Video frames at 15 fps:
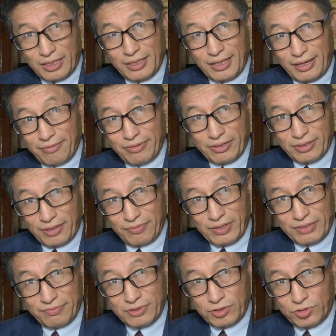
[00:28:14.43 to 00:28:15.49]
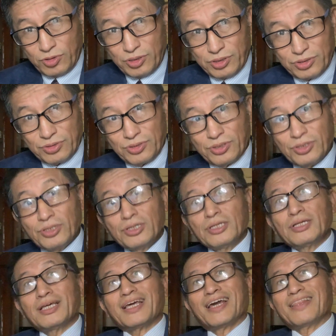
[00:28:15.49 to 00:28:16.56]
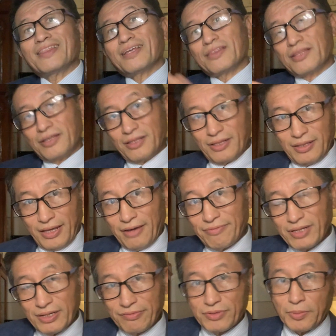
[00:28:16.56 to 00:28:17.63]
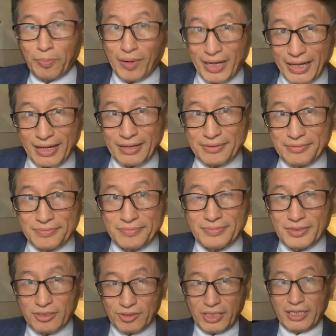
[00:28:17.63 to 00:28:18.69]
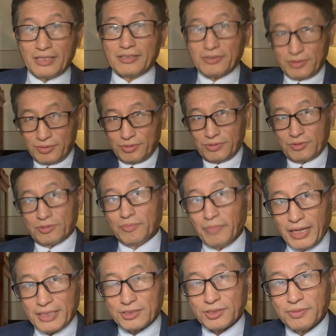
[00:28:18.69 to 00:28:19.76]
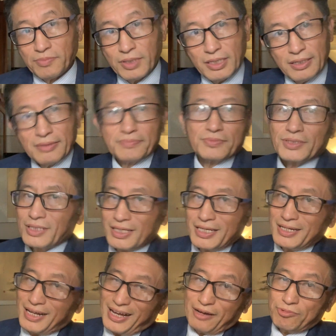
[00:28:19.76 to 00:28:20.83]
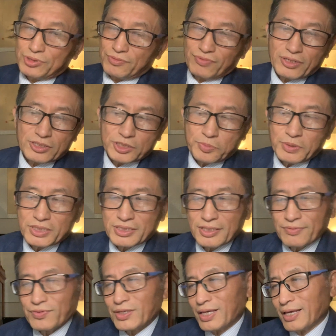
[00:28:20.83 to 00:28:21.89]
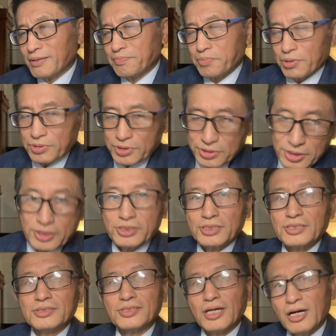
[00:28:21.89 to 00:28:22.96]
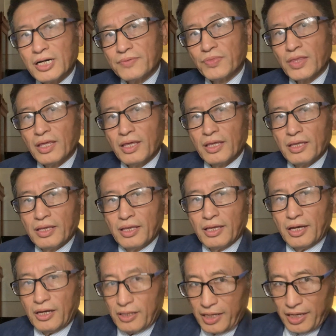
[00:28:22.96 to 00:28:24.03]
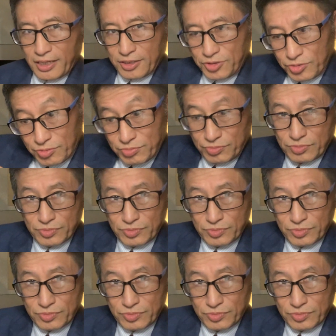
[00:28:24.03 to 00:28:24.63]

heavy lifted drawing, and then the heavy lifted plan, okay, to match them up. And I was very specific and persistent on how the heck you